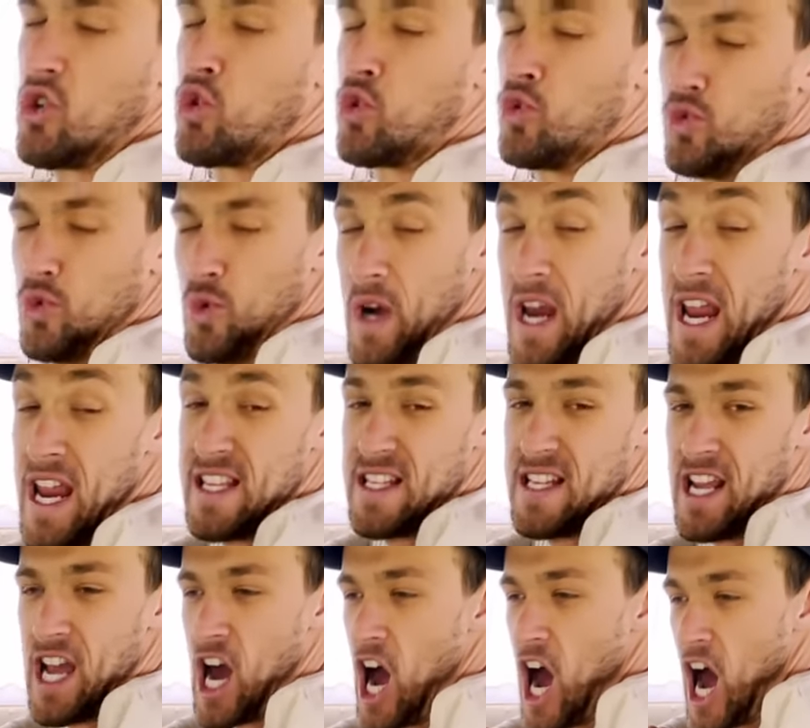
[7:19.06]

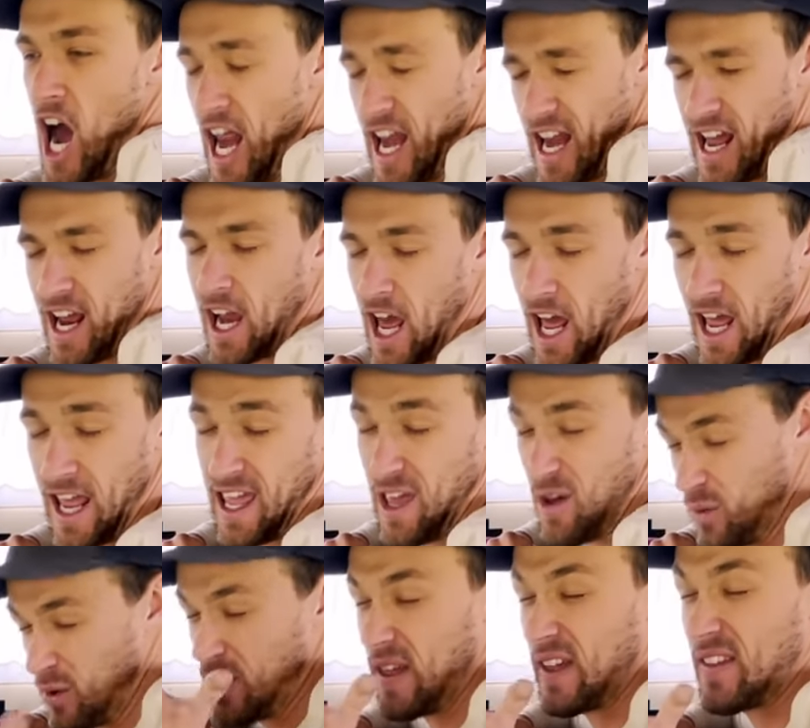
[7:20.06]
crazy hot, and I got
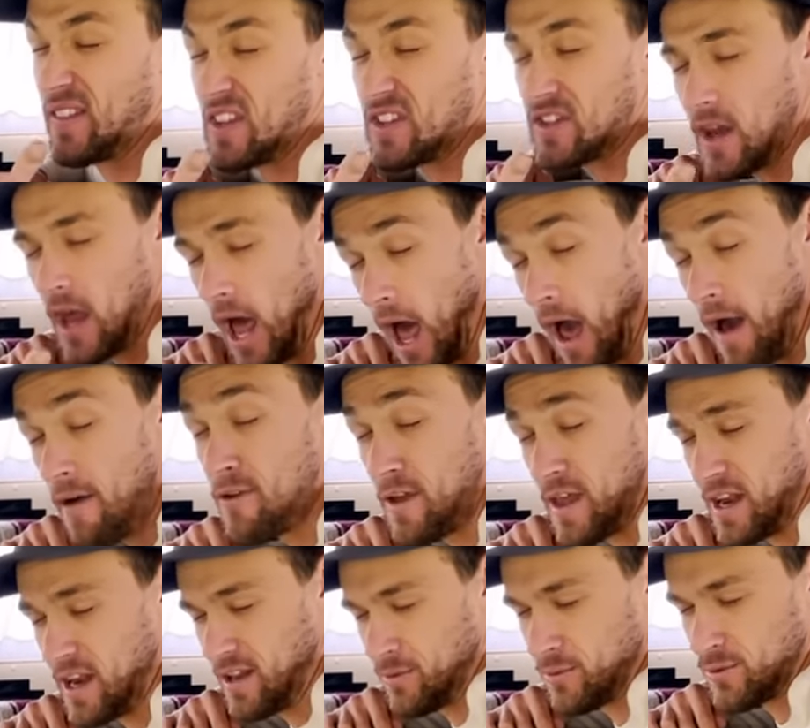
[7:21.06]
hit with like this
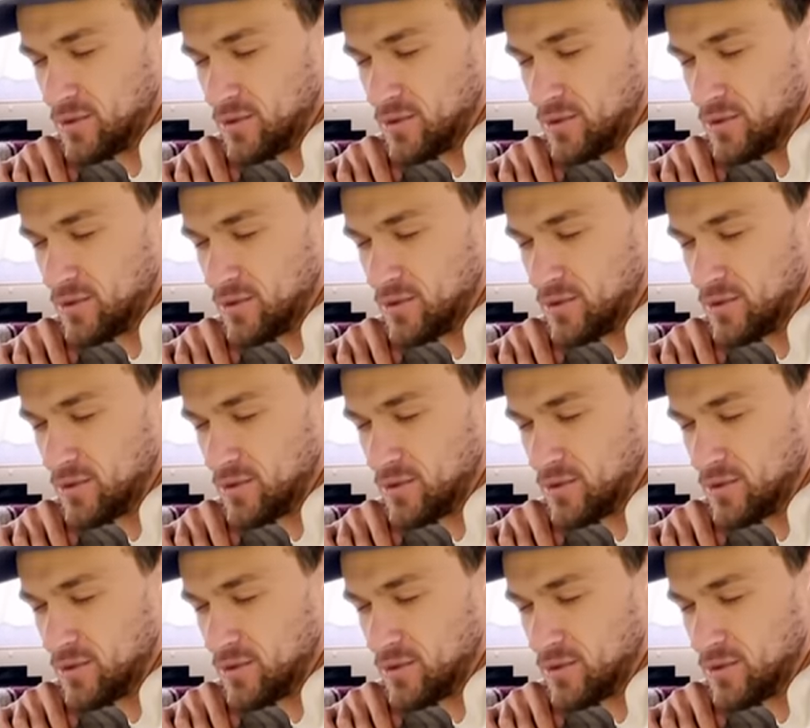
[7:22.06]
oven. It